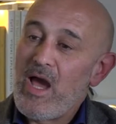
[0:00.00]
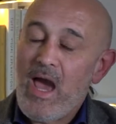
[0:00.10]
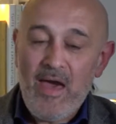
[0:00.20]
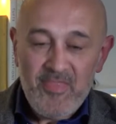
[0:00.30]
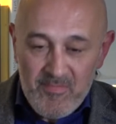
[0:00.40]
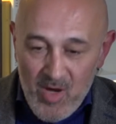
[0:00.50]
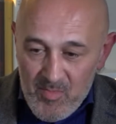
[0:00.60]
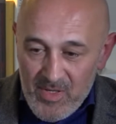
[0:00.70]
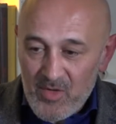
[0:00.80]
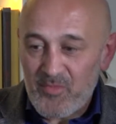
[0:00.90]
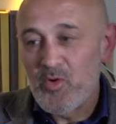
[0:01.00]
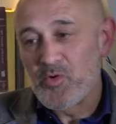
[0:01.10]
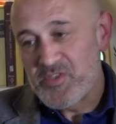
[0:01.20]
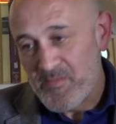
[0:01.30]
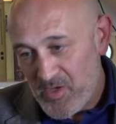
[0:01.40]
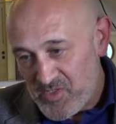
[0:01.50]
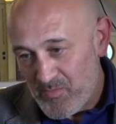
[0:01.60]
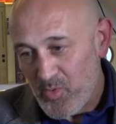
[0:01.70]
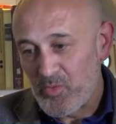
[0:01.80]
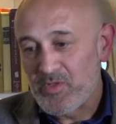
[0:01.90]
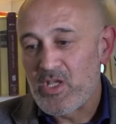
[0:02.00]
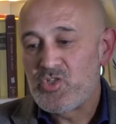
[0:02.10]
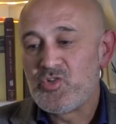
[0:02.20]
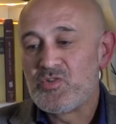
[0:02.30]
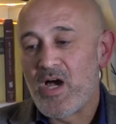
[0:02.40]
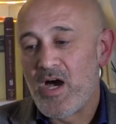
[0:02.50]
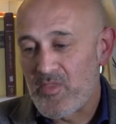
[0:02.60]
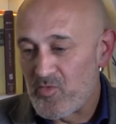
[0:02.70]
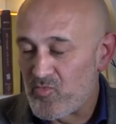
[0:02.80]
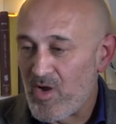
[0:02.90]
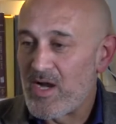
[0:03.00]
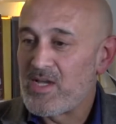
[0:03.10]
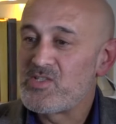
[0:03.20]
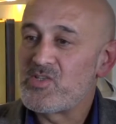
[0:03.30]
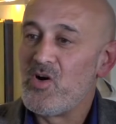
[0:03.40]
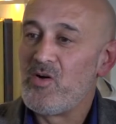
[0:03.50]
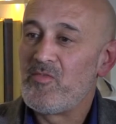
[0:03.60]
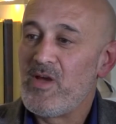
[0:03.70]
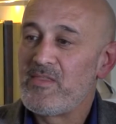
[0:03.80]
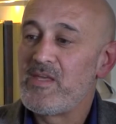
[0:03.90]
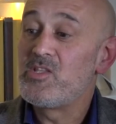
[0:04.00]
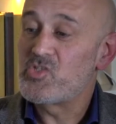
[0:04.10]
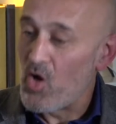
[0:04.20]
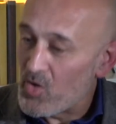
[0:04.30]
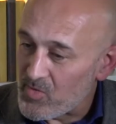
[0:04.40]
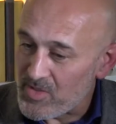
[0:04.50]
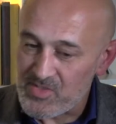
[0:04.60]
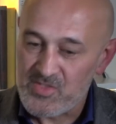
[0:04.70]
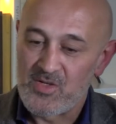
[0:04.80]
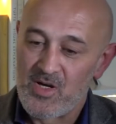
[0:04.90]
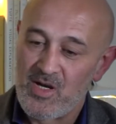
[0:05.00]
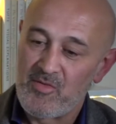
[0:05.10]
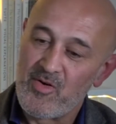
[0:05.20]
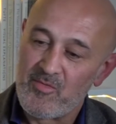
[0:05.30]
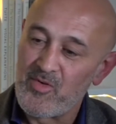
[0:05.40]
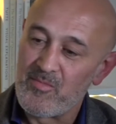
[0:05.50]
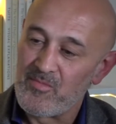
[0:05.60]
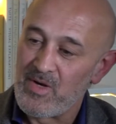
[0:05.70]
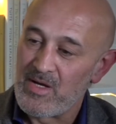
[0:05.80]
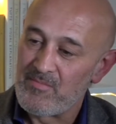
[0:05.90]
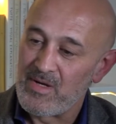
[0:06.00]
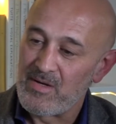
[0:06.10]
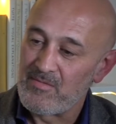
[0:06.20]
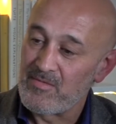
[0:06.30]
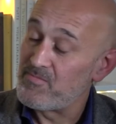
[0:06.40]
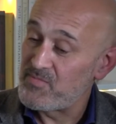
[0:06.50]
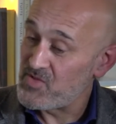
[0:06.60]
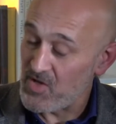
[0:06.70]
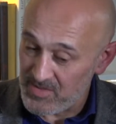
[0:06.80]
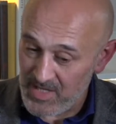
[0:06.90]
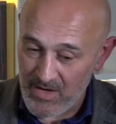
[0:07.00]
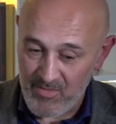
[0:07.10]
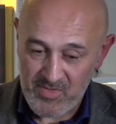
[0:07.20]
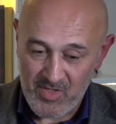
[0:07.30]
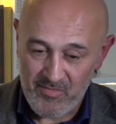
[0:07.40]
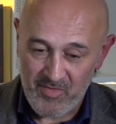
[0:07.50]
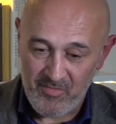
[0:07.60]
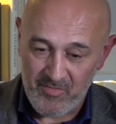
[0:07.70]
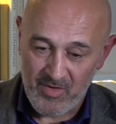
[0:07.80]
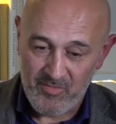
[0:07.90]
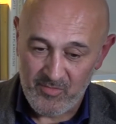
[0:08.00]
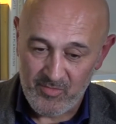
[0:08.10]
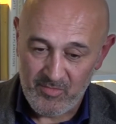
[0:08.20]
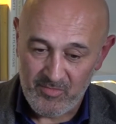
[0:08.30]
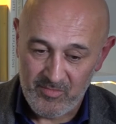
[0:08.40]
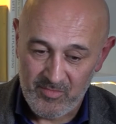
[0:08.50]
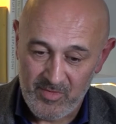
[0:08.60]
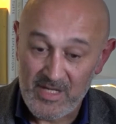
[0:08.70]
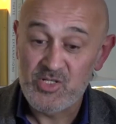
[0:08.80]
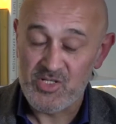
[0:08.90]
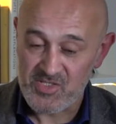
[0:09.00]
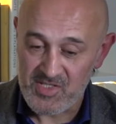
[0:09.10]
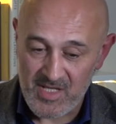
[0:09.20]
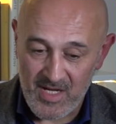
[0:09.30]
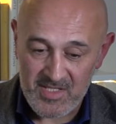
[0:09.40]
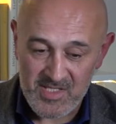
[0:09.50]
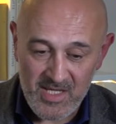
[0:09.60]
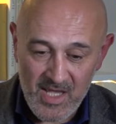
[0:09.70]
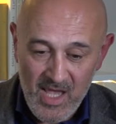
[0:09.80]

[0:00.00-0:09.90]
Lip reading: At the moment, of course, the most important issues are the rise of the intolerance from certain areas of religious society.